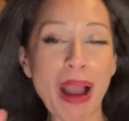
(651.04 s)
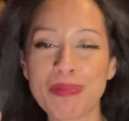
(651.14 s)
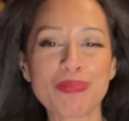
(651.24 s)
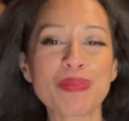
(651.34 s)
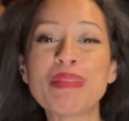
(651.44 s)

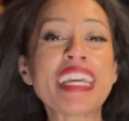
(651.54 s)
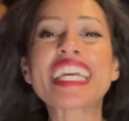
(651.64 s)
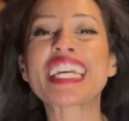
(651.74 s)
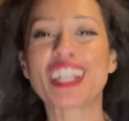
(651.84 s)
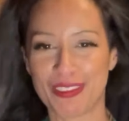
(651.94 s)
would be
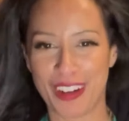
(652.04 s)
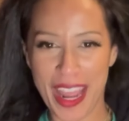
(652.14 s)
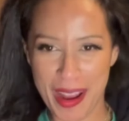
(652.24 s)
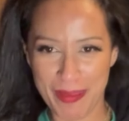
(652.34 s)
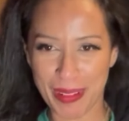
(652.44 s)
here for
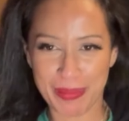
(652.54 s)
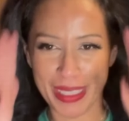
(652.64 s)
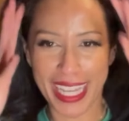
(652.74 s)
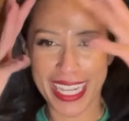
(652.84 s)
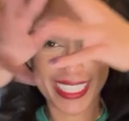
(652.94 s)
him. I'd be
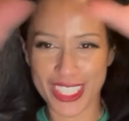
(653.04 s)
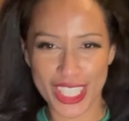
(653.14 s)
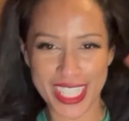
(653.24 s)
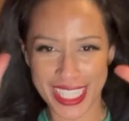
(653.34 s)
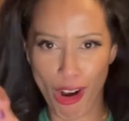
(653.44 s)
like,
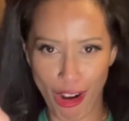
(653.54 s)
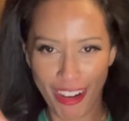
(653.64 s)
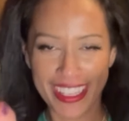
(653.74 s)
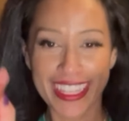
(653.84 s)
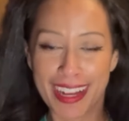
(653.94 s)
just, oh,
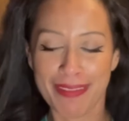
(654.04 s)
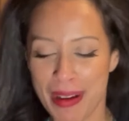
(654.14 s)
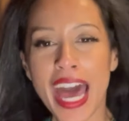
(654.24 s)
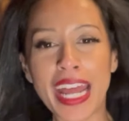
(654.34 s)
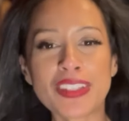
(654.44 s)
love
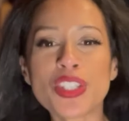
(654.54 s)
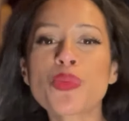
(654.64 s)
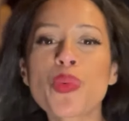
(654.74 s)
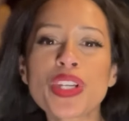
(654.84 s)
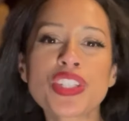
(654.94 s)
him. And I just
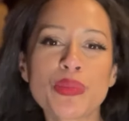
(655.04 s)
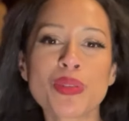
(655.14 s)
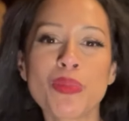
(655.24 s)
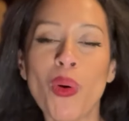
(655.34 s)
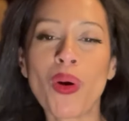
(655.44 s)
wish there
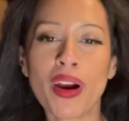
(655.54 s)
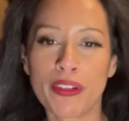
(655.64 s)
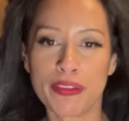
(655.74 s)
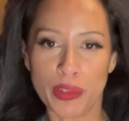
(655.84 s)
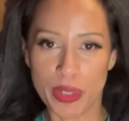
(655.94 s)
was more
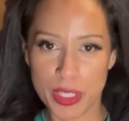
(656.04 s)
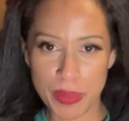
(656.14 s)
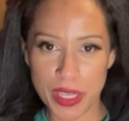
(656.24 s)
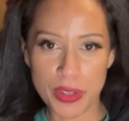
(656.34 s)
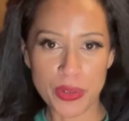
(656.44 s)
of Florence
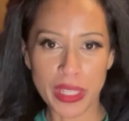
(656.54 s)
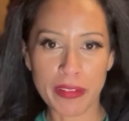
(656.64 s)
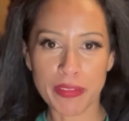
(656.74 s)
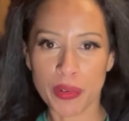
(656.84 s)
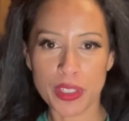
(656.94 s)
Pugh.
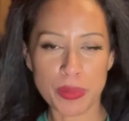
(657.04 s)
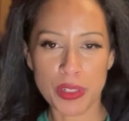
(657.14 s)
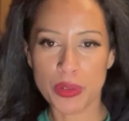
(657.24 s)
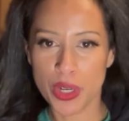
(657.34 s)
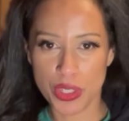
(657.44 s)
Like Florence
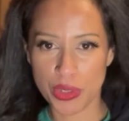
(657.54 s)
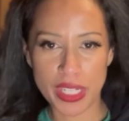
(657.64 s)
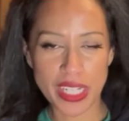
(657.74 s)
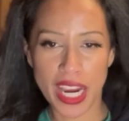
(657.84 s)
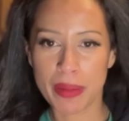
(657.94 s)
Pugh, her
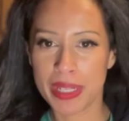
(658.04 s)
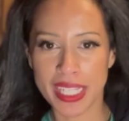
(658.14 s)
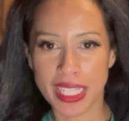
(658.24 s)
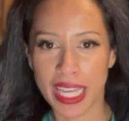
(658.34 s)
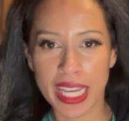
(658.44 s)
screen time
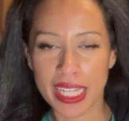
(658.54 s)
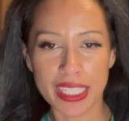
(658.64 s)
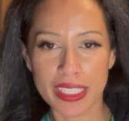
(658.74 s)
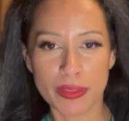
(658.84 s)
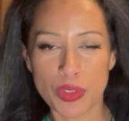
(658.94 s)
is like
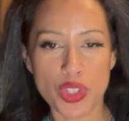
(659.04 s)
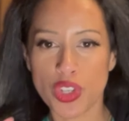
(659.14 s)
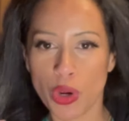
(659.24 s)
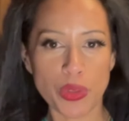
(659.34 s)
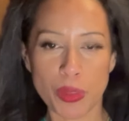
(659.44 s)

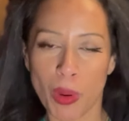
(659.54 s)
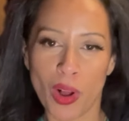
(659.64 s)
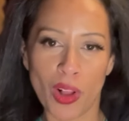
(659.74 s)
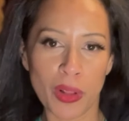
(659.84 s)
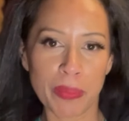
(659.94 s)
so
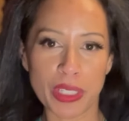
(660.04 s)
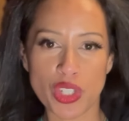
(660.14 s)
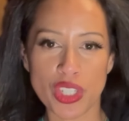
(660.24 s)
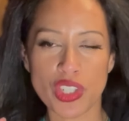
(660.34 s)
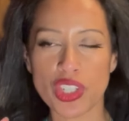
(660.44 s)
small, but
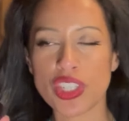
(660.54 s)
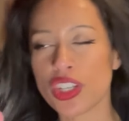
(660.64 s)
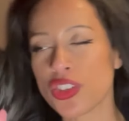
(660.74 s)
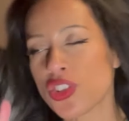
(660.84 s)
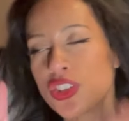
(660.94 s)
she's
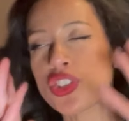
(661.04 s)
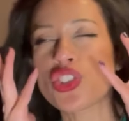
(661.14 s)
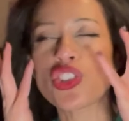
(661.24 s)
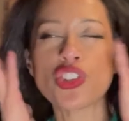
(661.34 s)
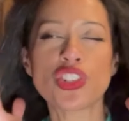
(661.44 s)
such
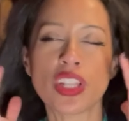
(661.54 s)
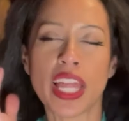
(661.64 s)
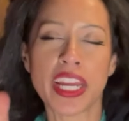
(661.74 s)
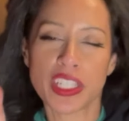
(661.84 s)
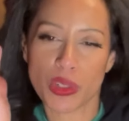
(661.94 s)
a
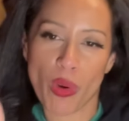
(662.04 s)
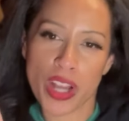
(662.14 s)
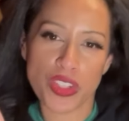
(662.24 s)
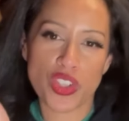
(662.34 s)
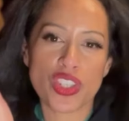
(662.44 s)
delight to
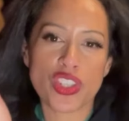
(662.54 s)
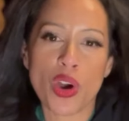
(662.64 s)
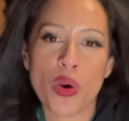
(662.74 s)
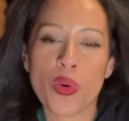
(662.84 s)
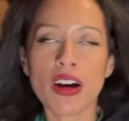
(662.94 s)
watch.
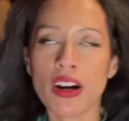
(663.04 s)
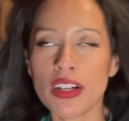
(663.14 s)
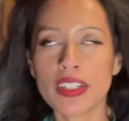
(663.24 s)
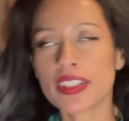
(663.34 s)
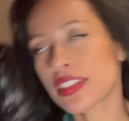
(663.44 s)
so,
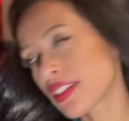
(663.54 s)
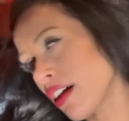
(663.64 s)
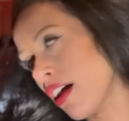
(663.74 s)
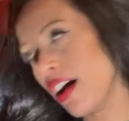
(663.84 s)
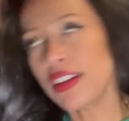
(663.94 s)

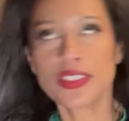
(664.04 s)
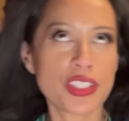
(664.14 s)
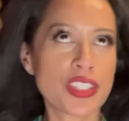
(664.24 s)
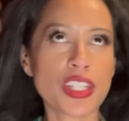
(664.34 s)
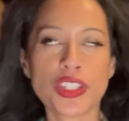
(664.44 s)

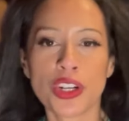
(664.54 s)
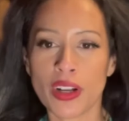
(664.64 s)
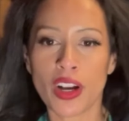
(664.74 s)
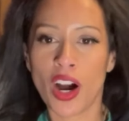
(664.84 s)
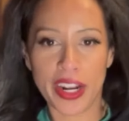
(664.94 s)
she's such a
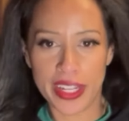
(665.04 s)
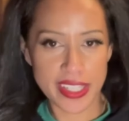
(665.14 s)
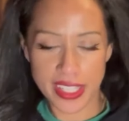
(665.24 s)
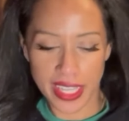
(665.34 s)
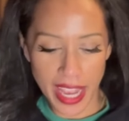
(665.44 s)

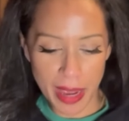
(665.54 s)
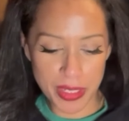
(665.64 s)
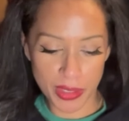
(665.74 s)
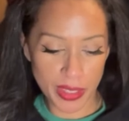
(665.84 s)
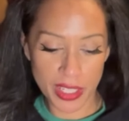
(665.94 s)
goddess. Like
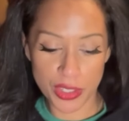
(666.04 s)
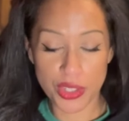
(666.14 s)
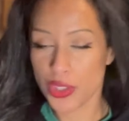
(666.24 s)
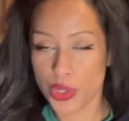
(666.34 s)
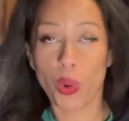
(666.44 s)
absolutely
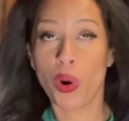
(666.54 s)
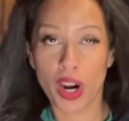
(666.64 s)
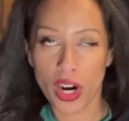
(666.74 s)
adore